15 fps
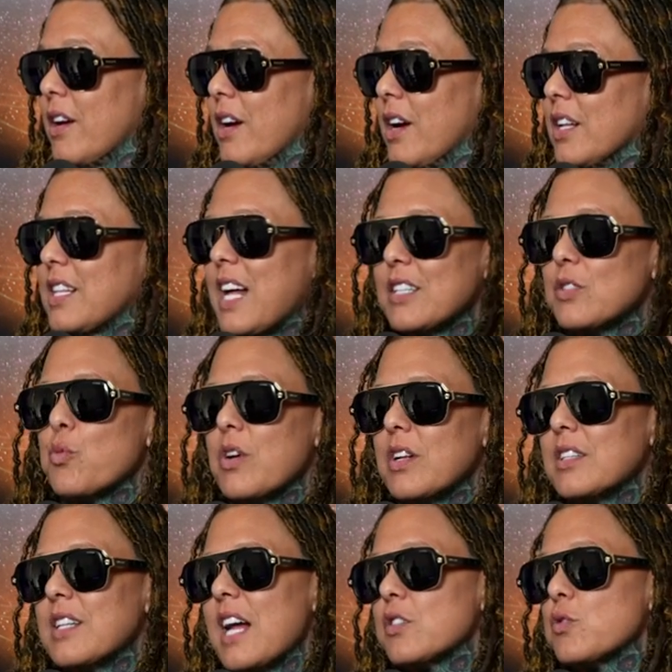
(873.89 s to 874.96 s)
Mm-hmm. That's
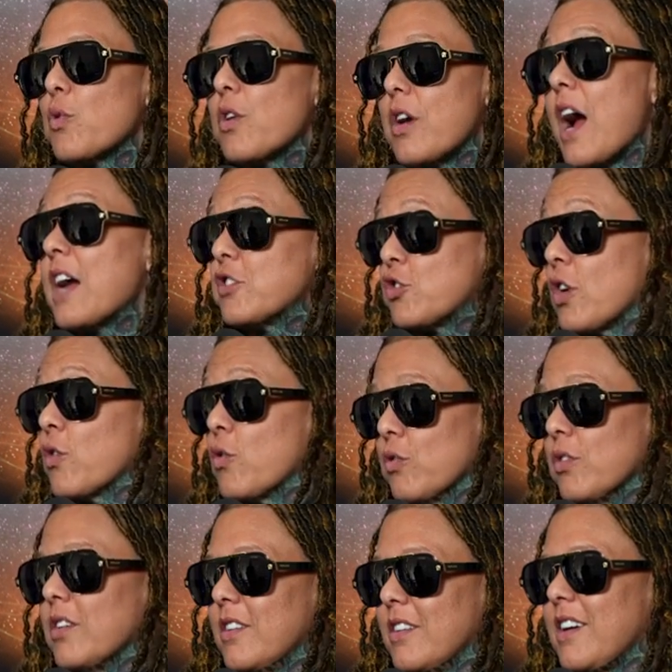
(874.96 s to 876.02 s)
what that's where I
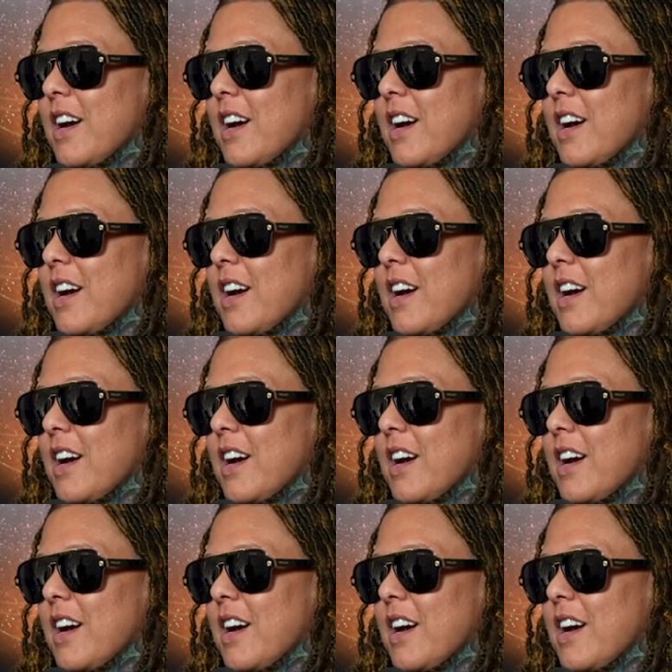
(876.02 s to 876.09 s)
struggled.